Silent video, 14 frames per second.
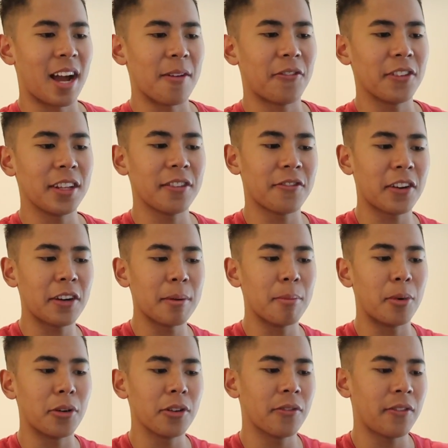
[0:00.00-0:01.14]
I'm feeling very
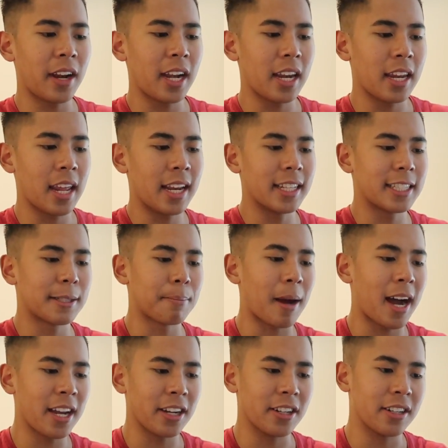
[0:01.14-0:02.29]
motivated and
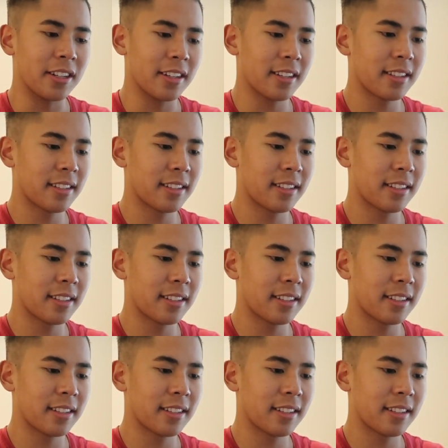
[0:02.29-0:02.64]
inspired.